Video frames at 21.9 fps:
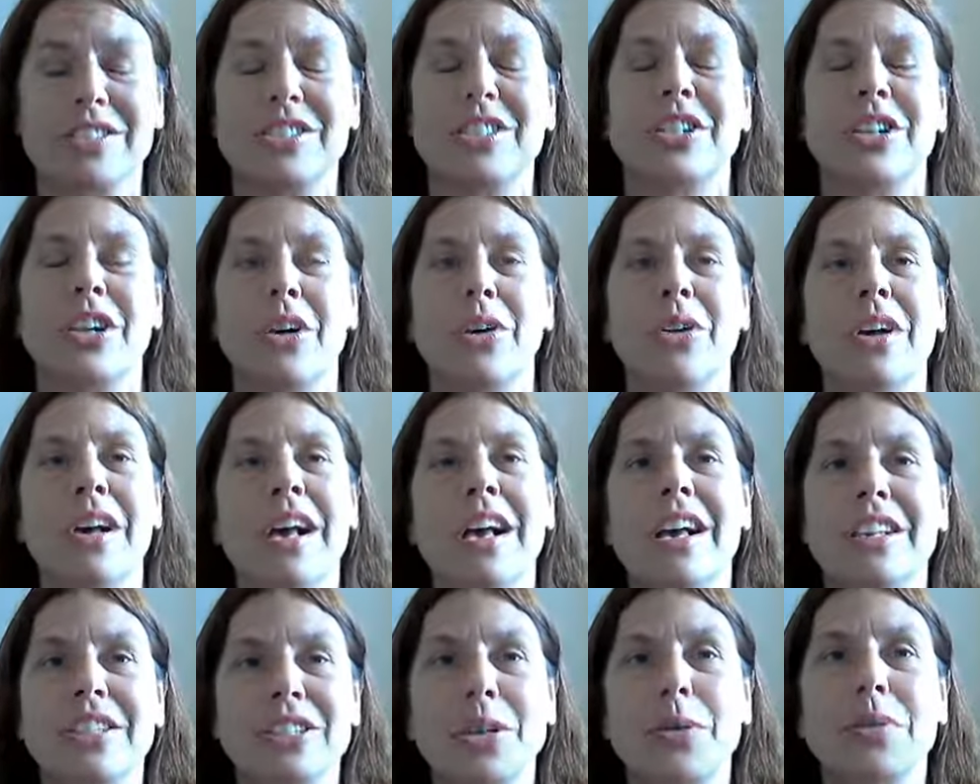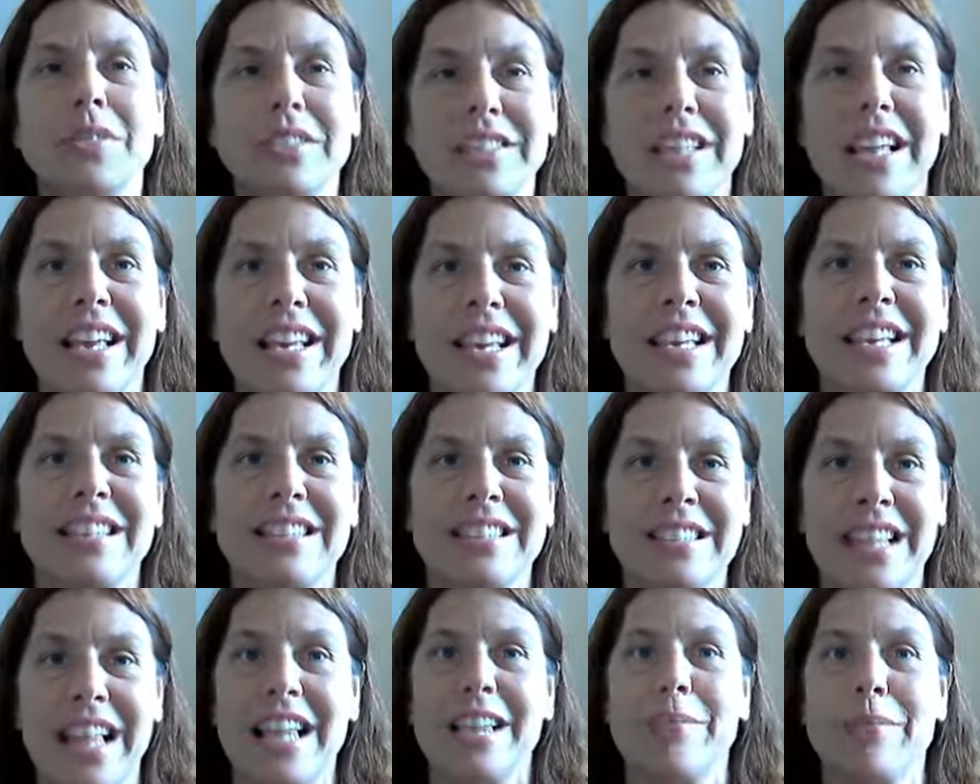you know. So it's like he's
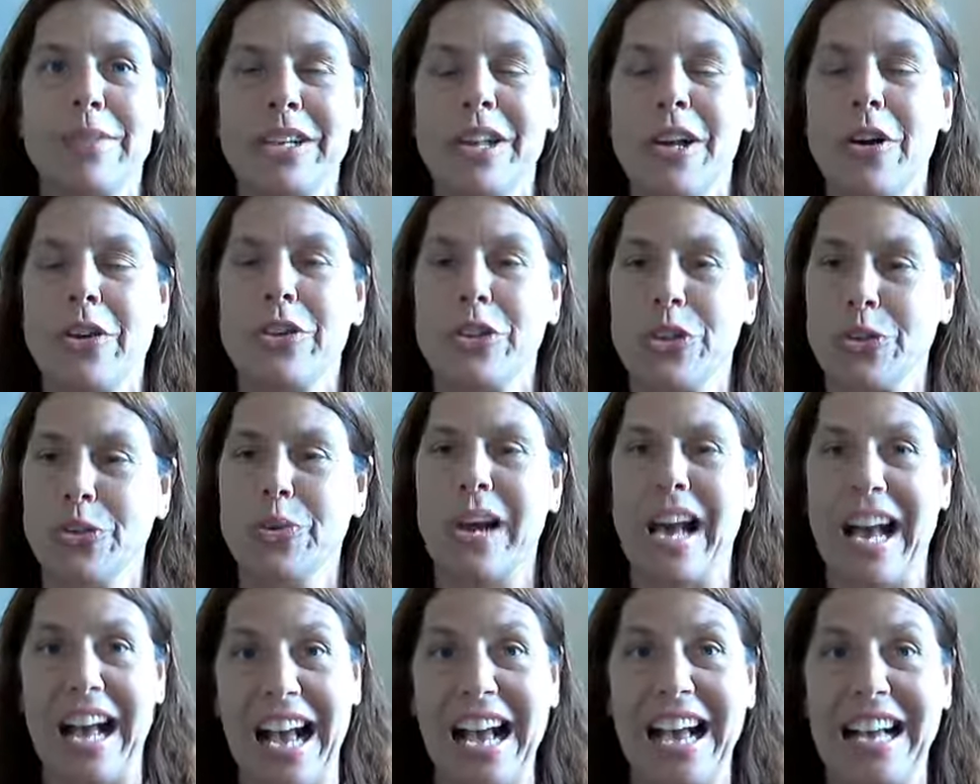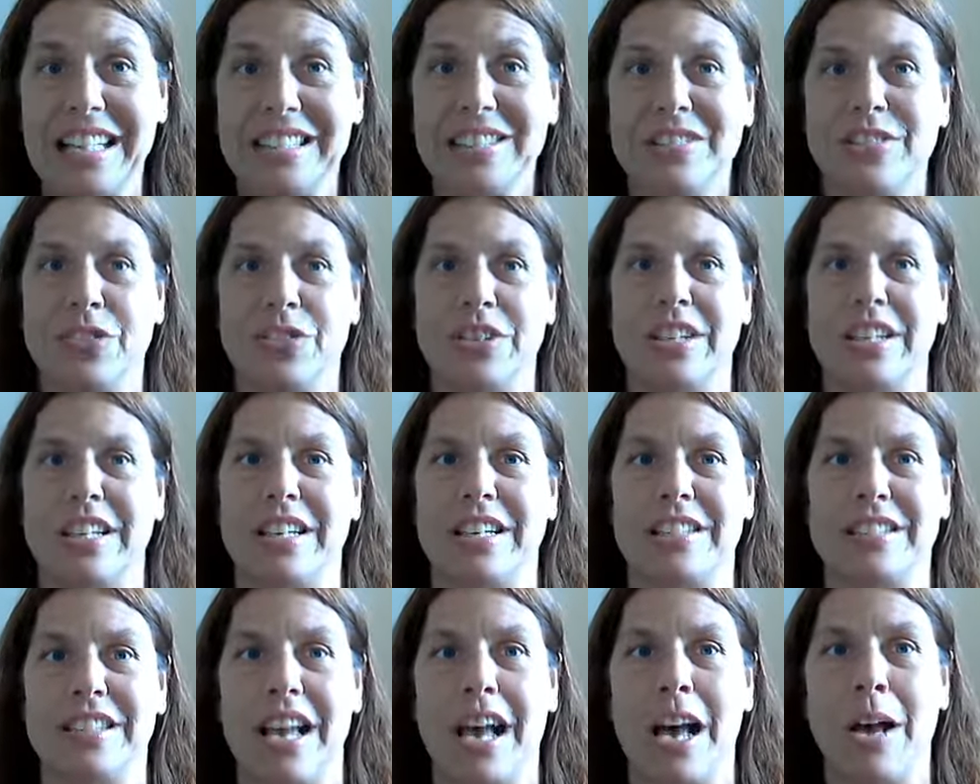letting me know you asked for
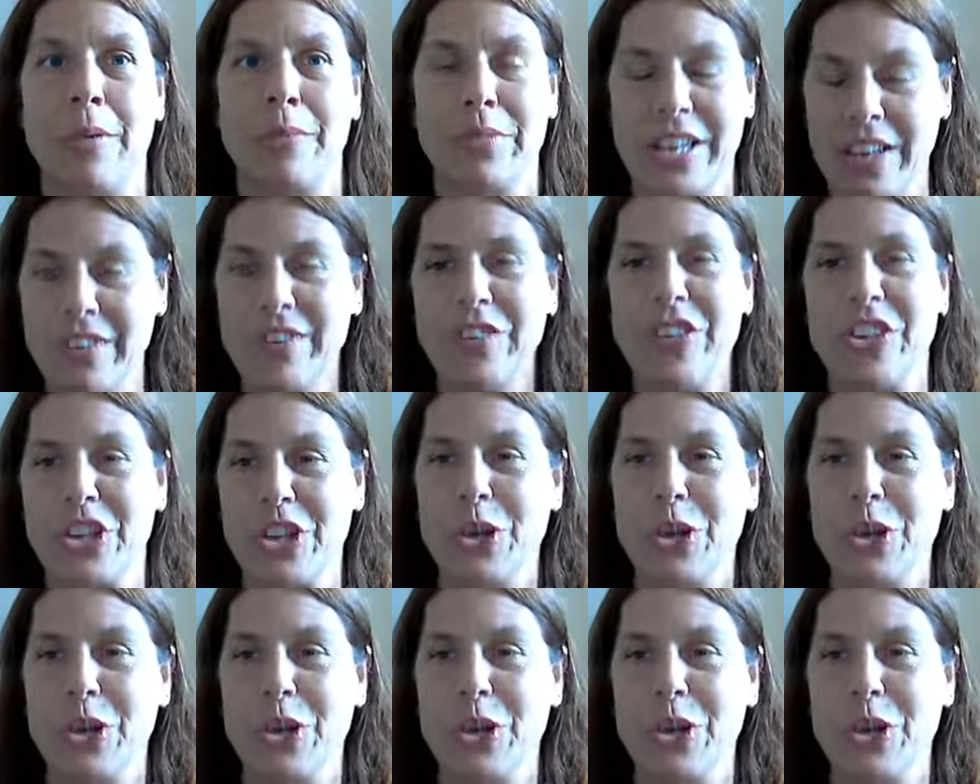this. I'm giving you